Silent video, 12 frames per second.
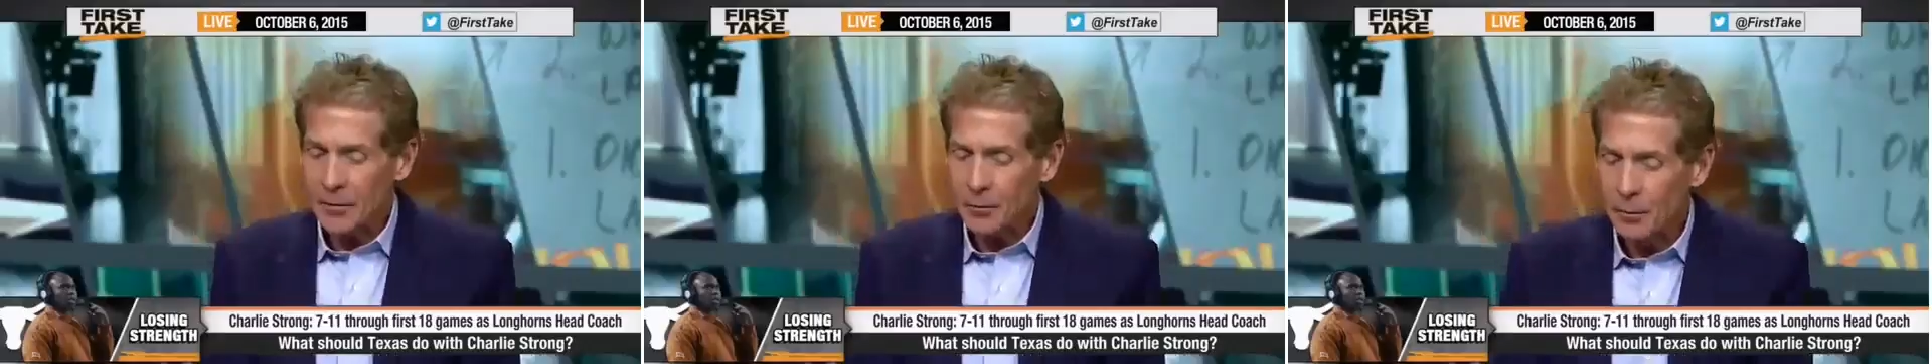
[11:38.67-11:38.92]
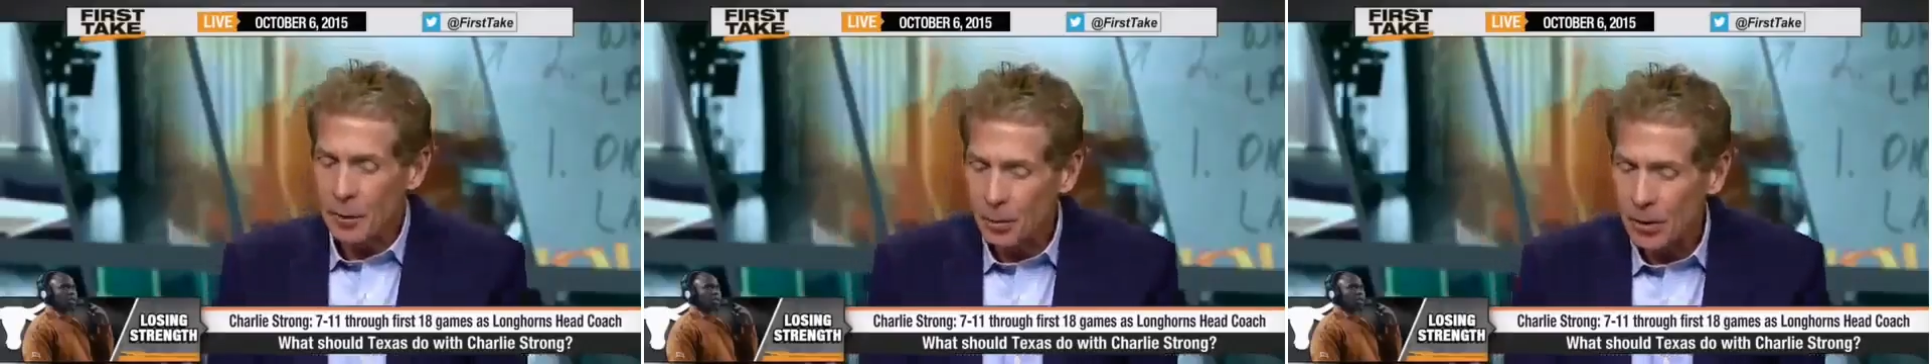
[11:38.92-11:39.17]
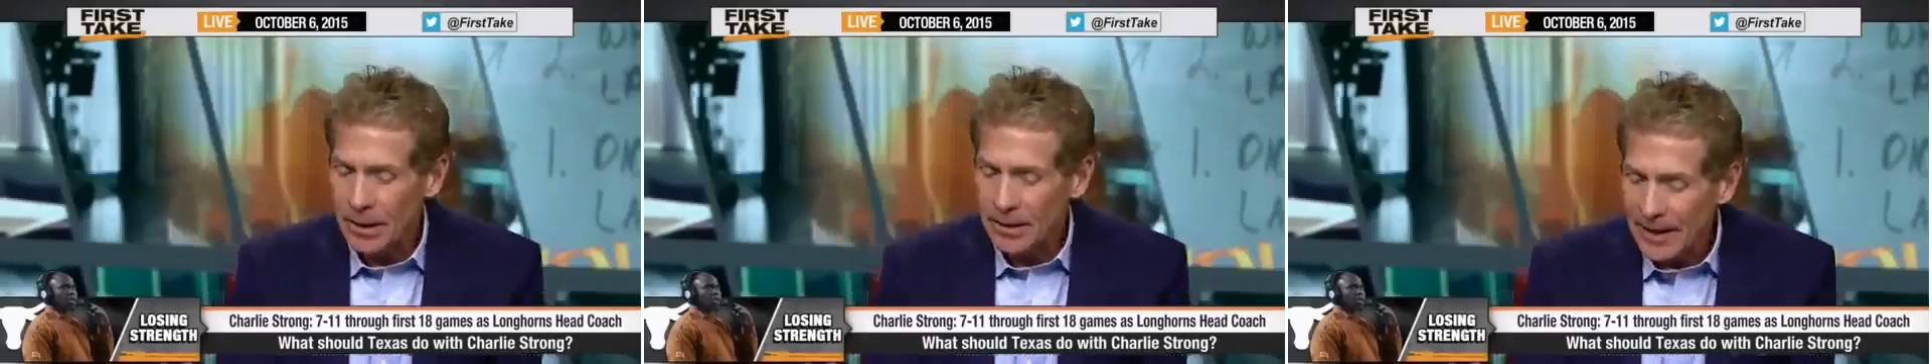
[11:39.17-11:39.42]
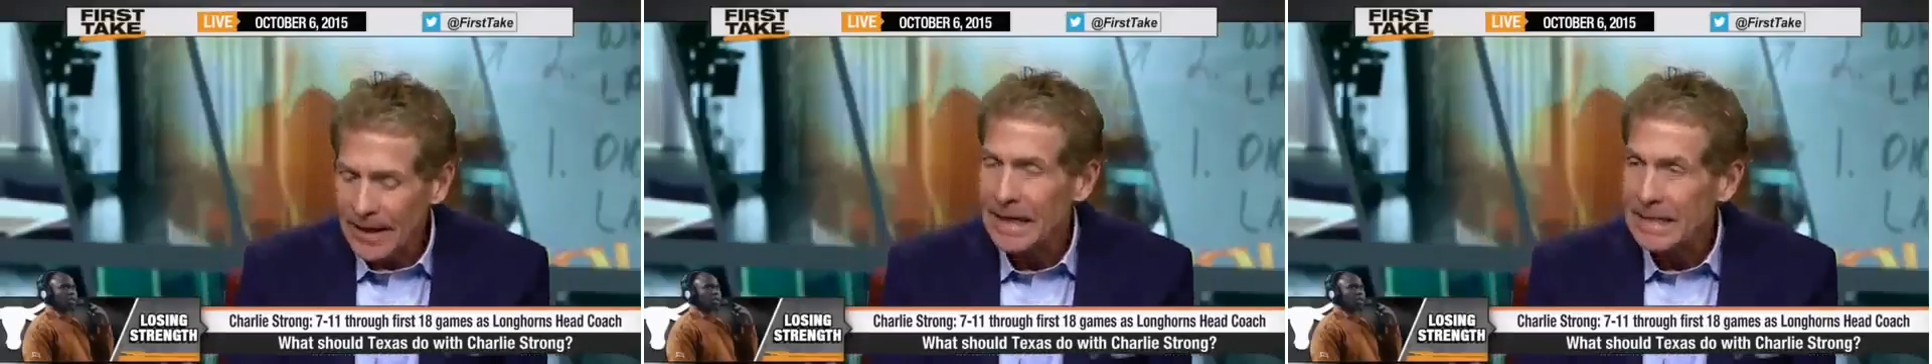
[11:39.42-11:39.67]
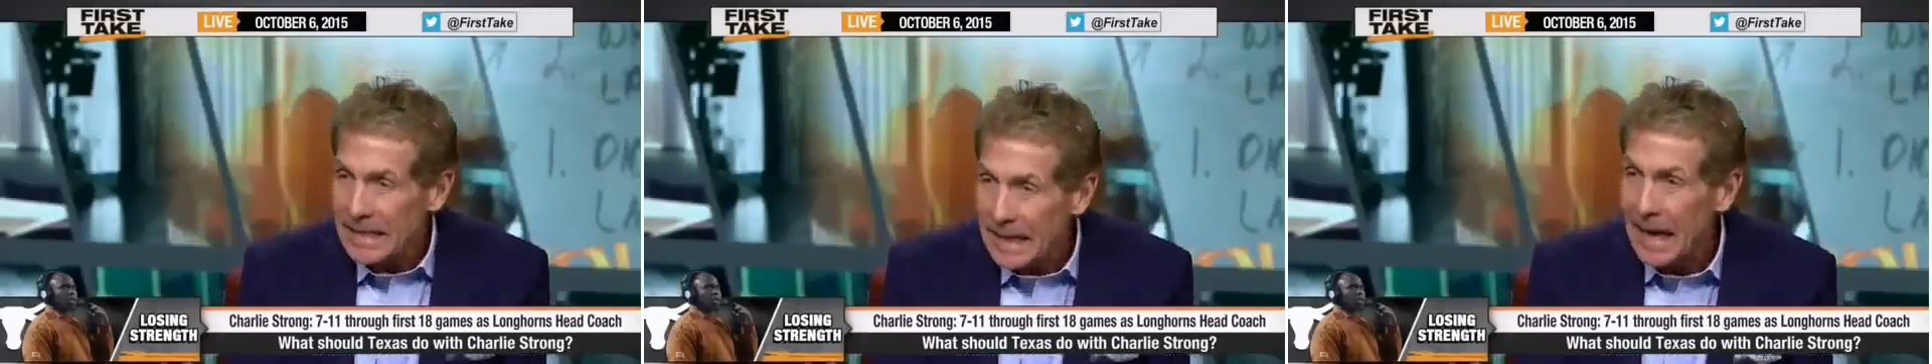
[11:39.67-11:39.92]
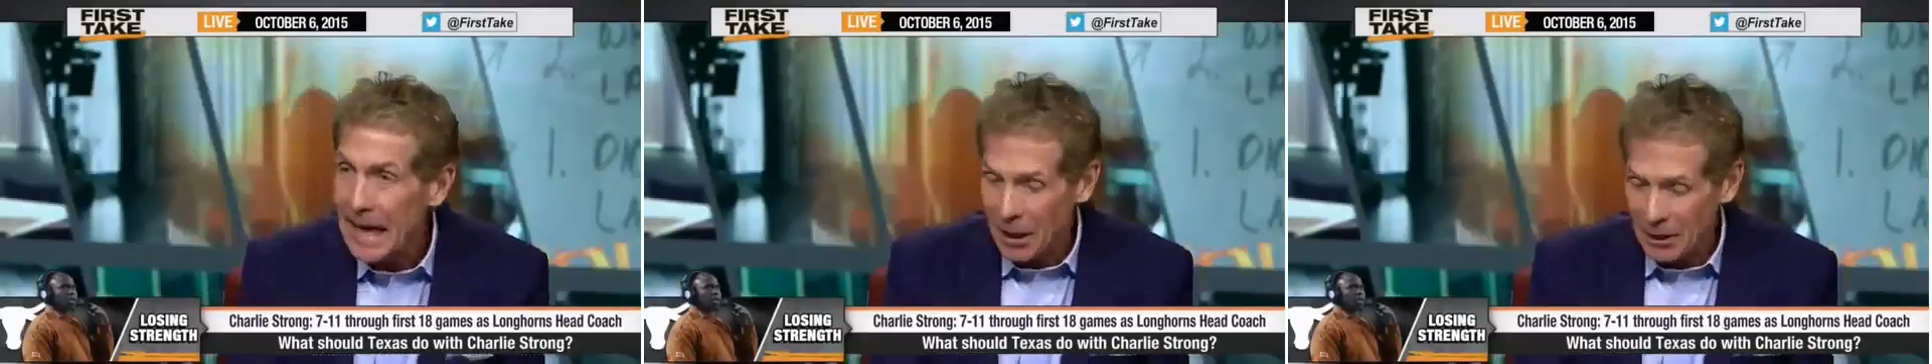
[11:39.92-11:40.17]
Remember, they had
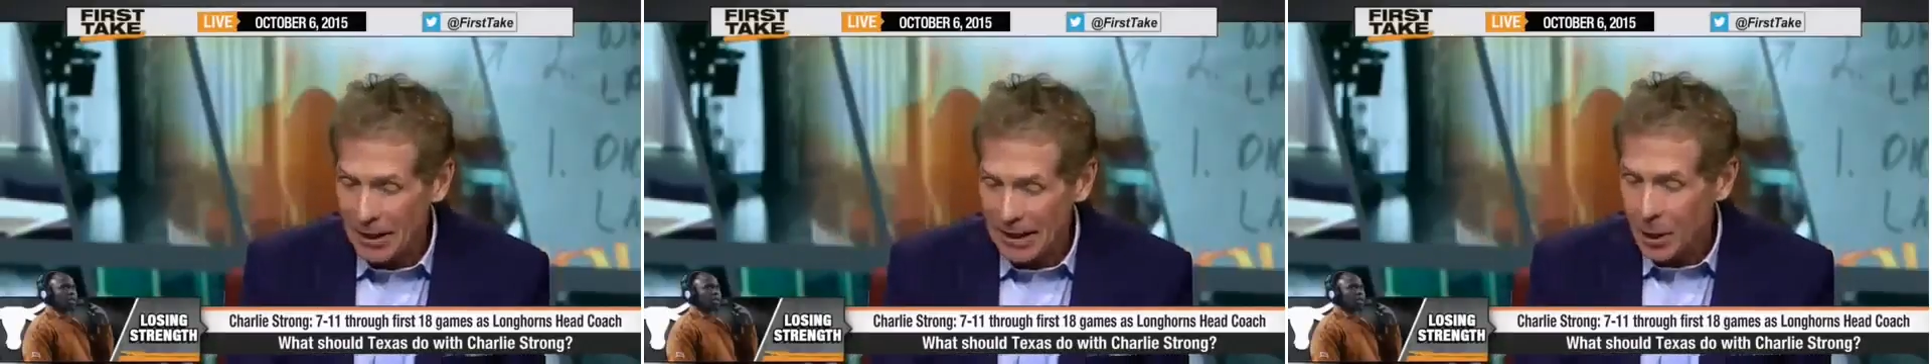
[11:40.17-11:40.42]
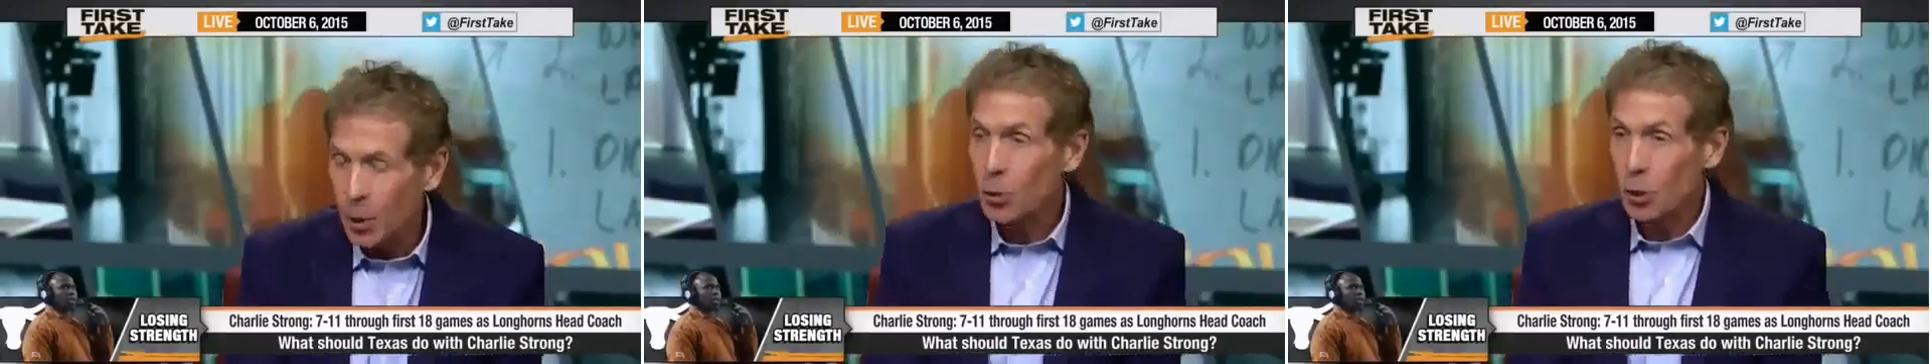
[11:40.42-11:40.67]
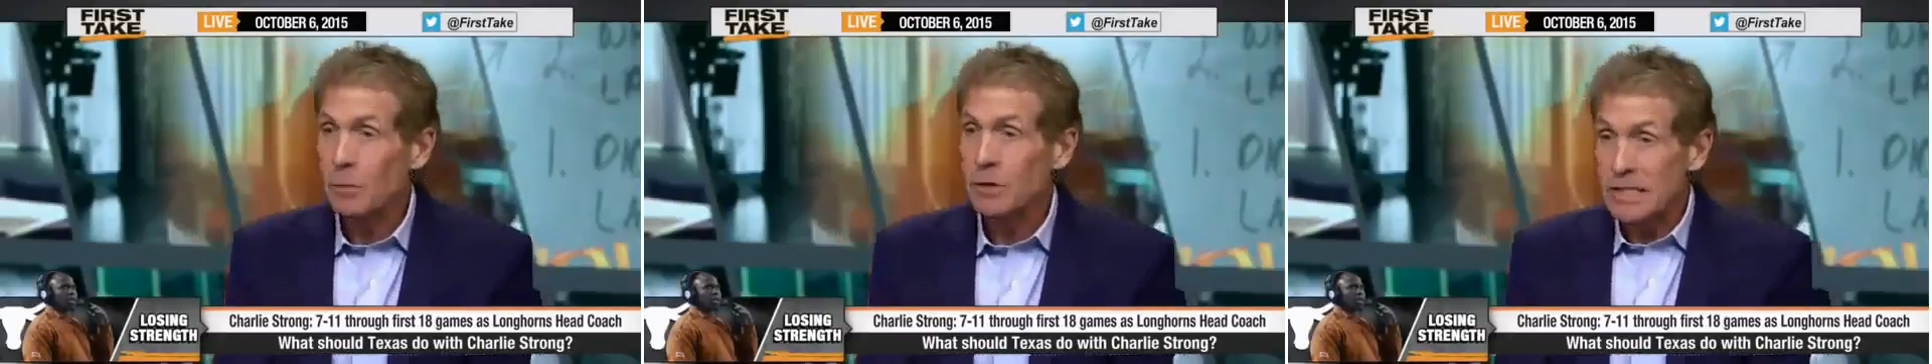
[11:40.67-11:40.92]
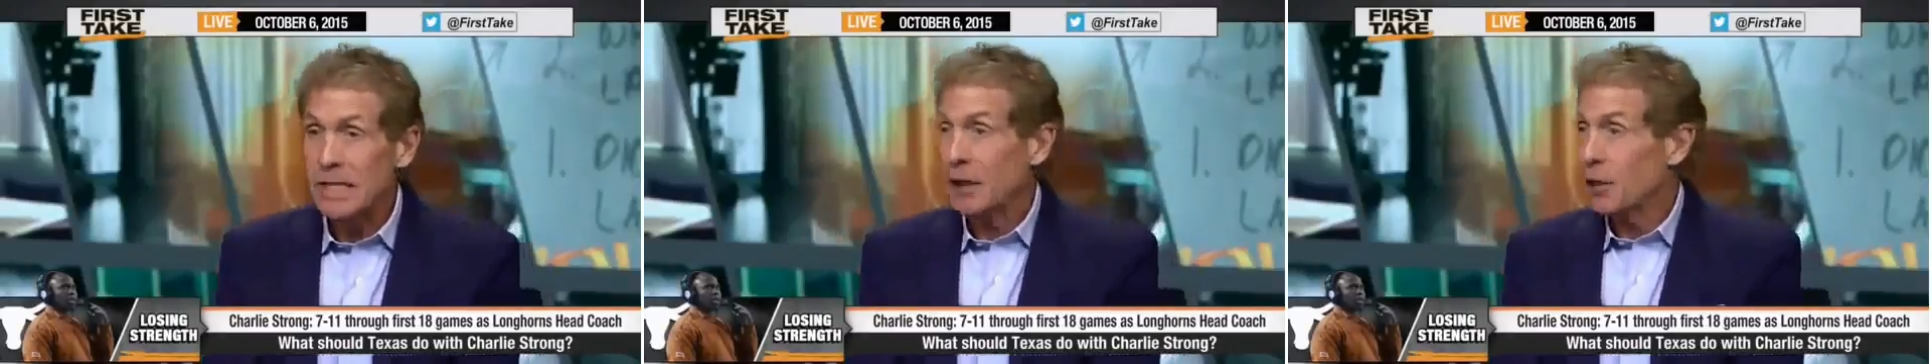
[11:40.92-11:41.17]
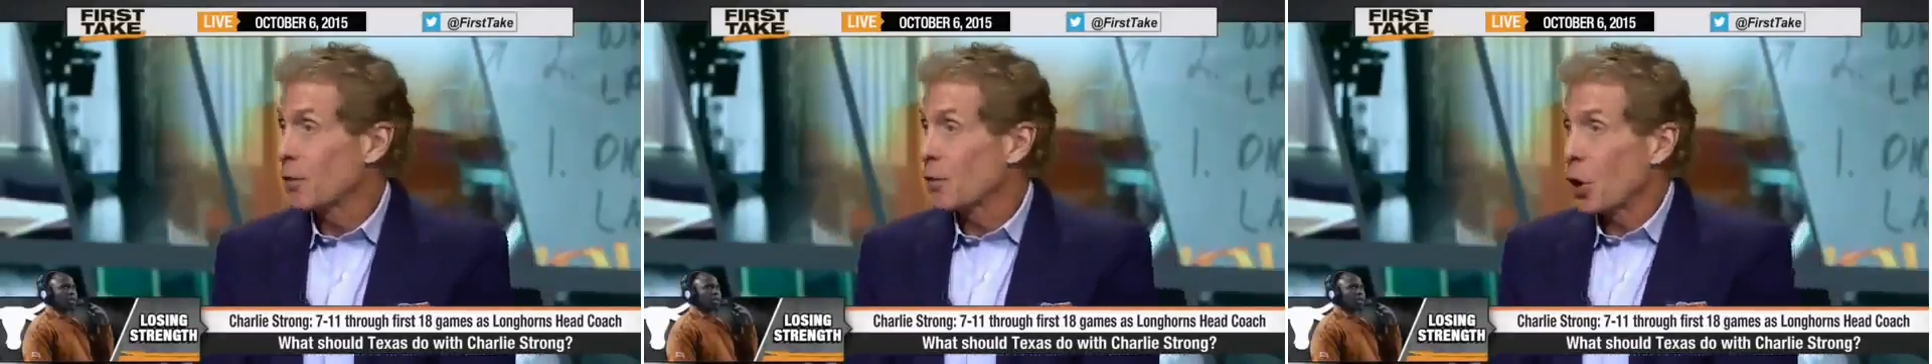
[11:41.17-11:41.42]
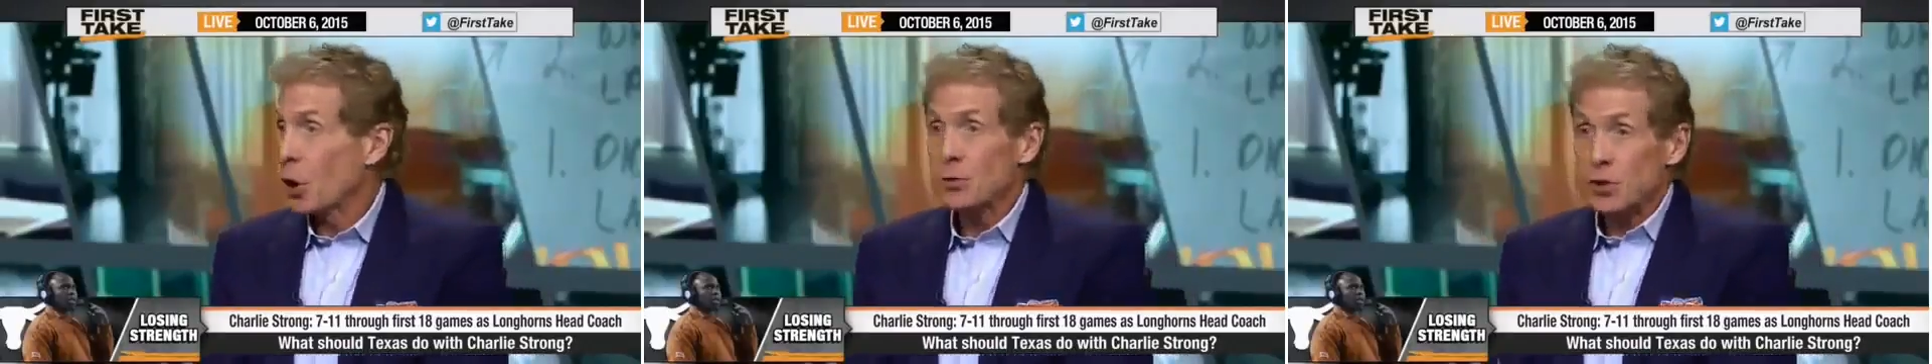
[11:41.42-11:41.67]
Cal and Oklahoma State on
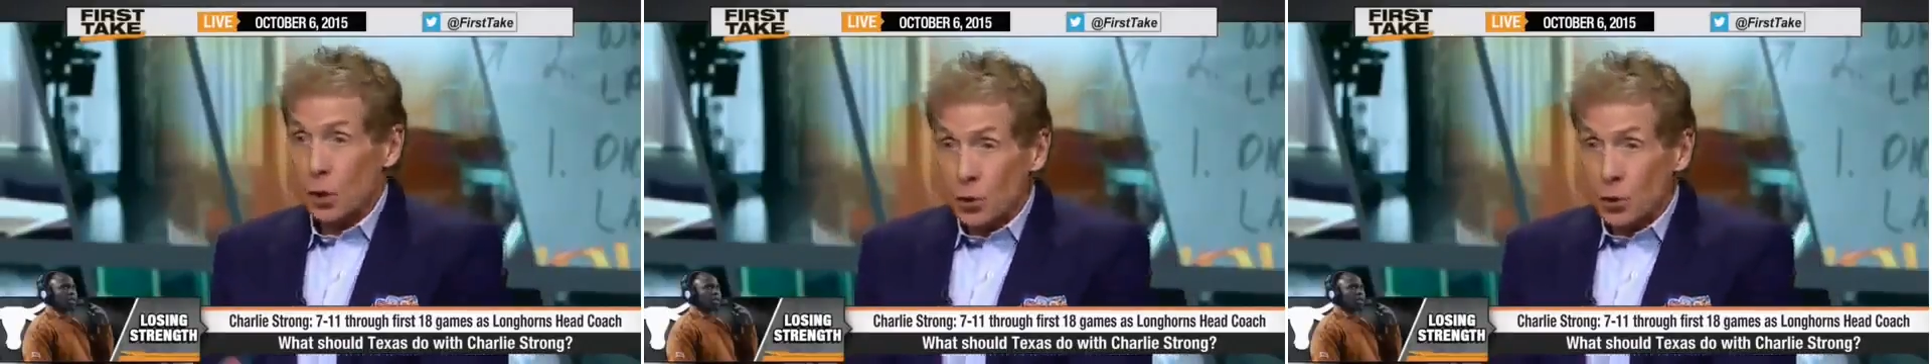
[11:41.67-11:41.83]
the ropes.